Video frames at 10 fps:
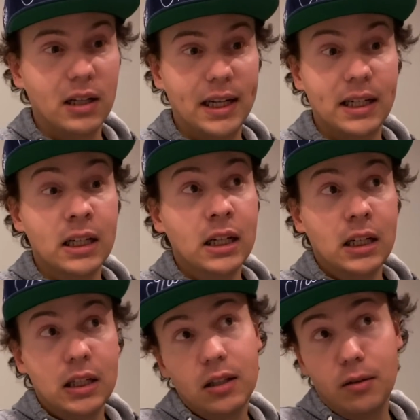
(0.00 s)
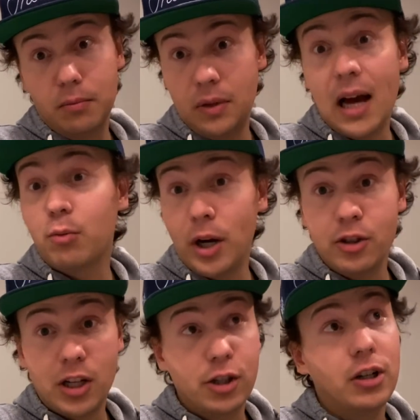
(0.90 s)
Like that
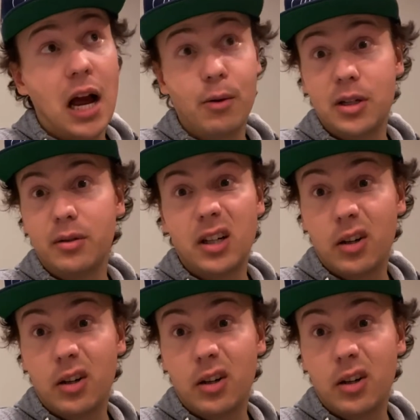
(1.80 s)
range session, I was out there.